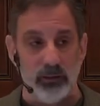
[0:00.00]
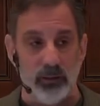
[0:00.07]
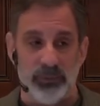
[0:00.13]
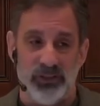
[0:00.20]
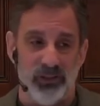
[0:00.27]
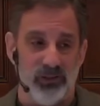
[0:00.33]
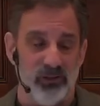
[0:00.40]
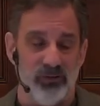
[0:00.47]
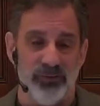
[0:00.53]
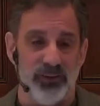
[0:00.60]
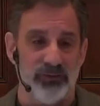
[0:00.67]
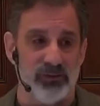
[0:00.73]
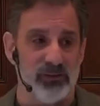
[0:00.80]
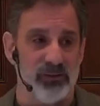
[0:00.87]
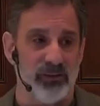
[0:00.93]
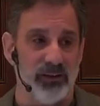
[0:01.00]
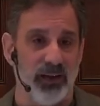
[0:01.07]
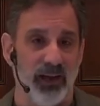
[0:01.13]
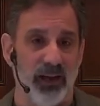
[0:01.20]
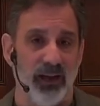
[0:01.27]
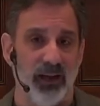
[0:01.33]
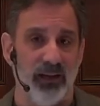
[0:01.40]
I mean, you've never, uh,
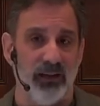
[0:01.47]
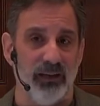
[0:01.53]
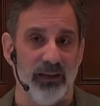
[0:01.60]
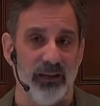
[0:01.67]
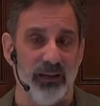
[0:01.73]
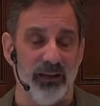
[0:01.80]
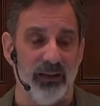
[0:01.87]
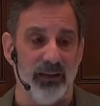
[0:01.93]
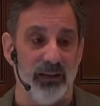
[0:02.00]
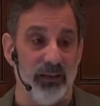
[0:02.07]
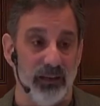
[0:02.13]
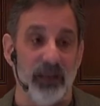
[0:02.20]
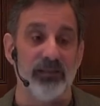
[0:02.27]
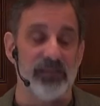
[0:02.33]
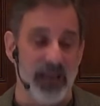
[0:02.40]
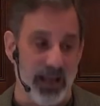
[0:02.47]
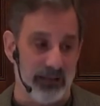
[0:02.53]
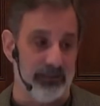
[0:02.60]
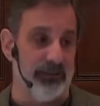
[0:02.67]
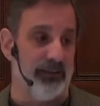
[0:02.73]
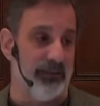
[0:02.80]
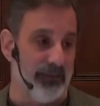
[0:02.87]

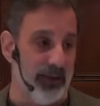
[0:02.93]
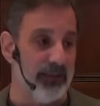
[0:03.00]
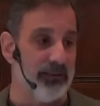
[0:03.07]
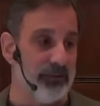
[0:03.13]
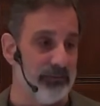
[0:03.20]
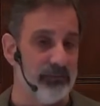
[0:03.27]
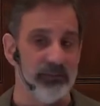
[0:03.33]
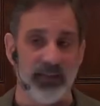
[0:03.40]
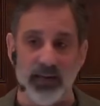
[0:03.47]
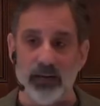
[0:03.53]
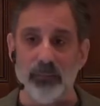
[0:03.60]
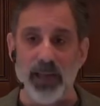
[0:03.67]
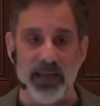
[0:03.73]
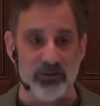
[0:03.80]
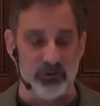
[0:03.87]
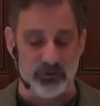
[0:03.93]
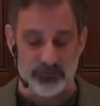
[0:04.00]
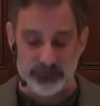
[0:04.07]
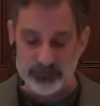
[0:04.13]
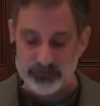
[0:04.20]
exactly, thank you, can't imagine.